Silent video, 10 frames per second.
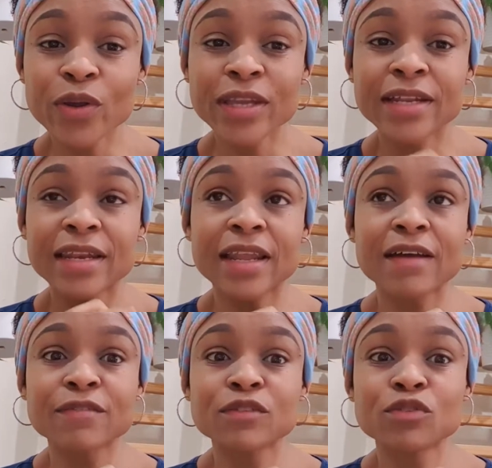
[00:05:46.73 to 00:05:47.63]
it
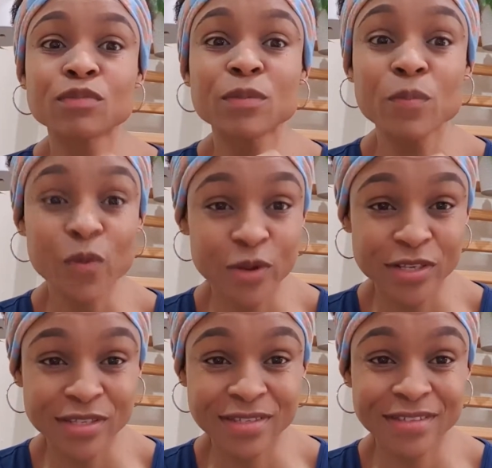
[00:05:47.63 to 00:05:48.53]
loves to be
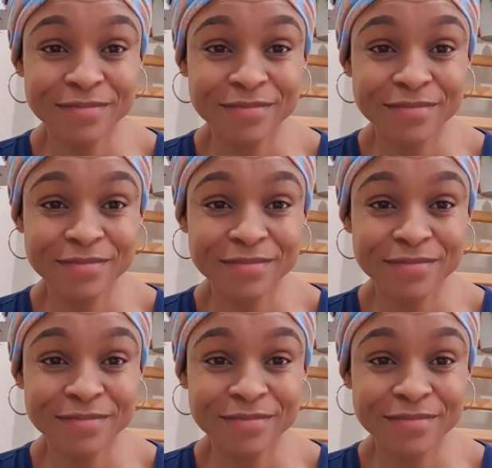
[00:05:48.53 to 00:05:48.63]
moist.